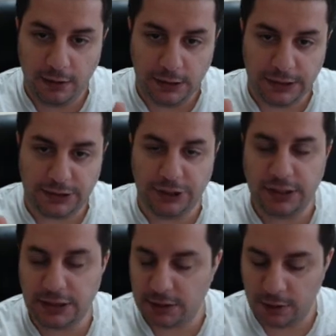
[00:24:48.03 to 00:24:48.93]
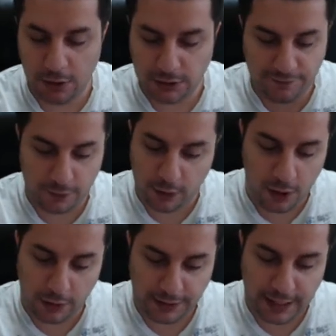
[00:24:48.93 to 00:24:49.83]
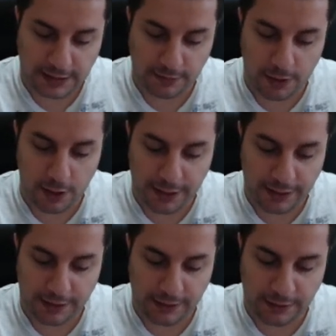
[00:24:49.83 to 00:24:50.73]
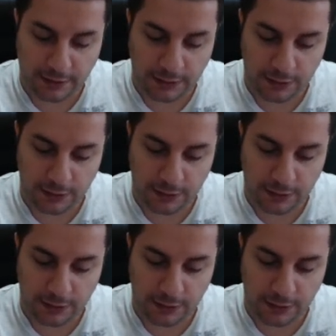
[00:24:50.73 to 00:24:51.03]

It just goes for longer. That's about it.